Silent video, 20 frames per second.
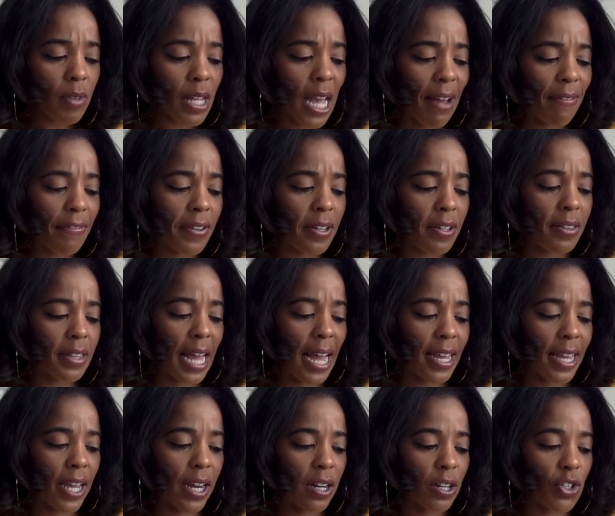I feel
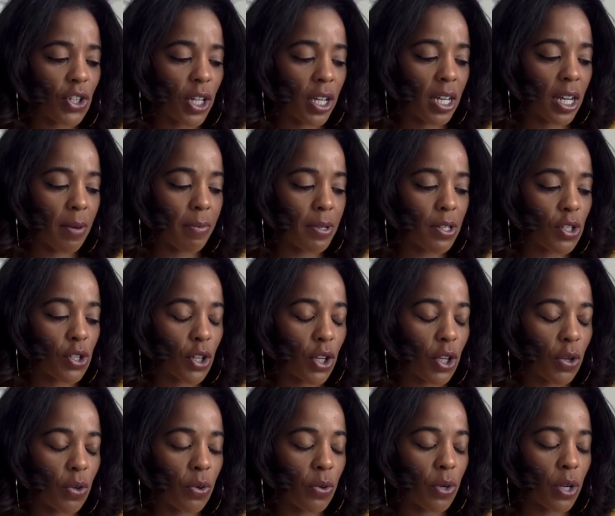that energy coming to
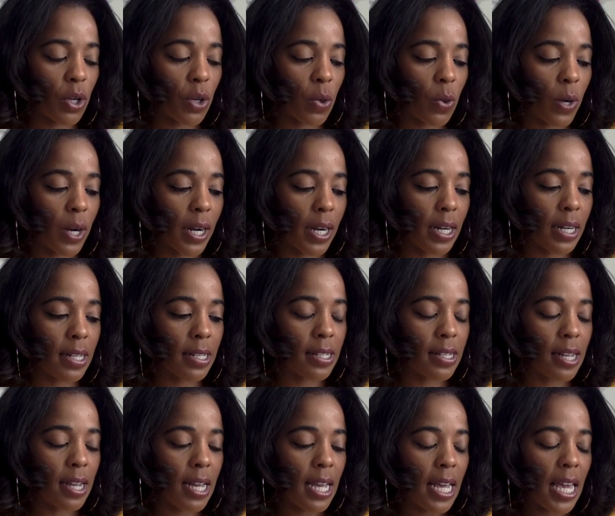you,
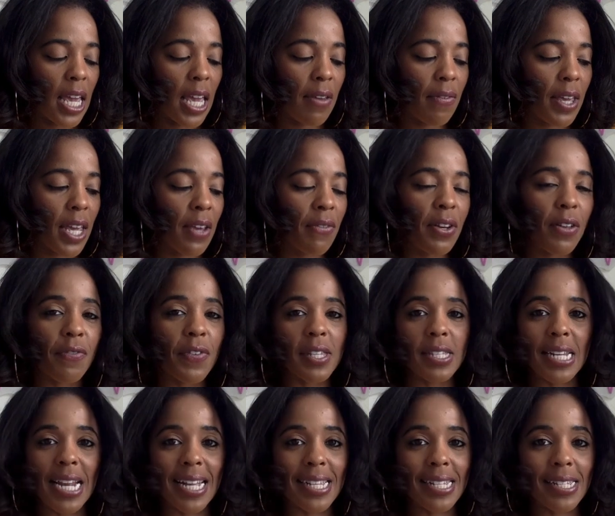Aquarius, even if
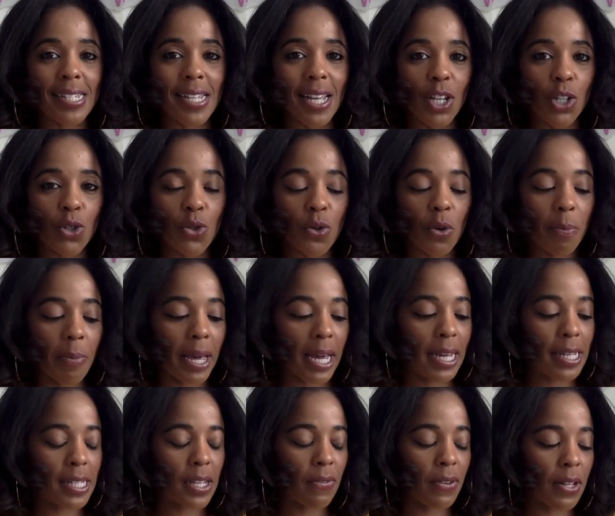it's not sexual
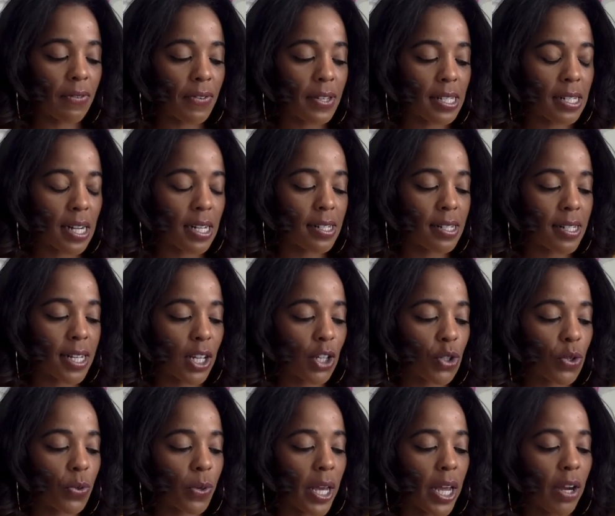based, even if it's not
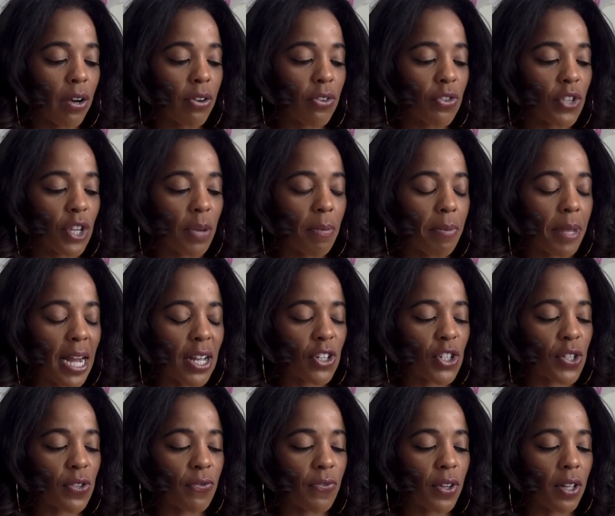sexual energy, but I
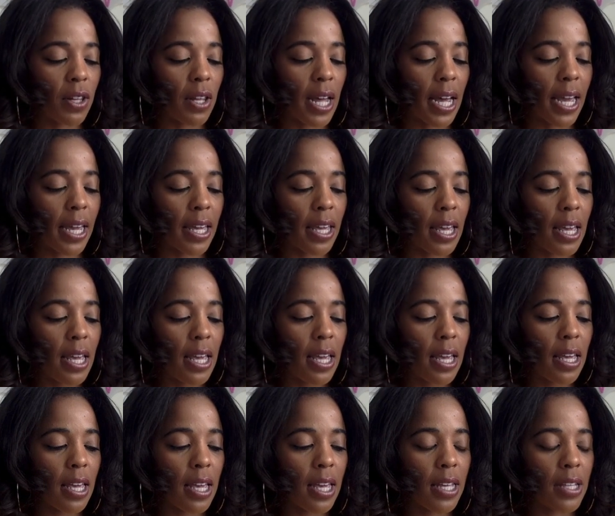just feel like
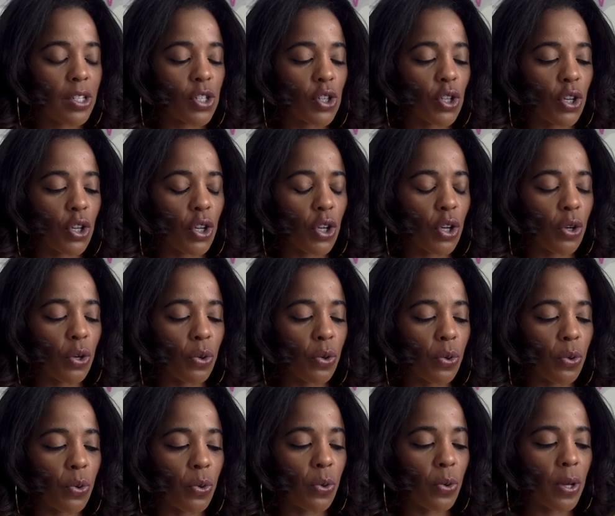it's
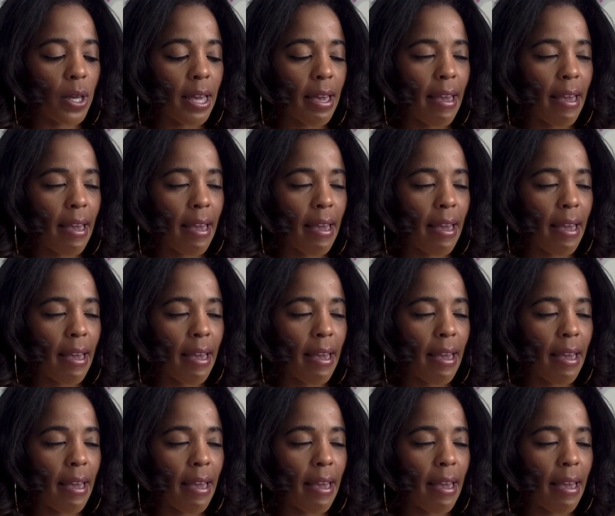you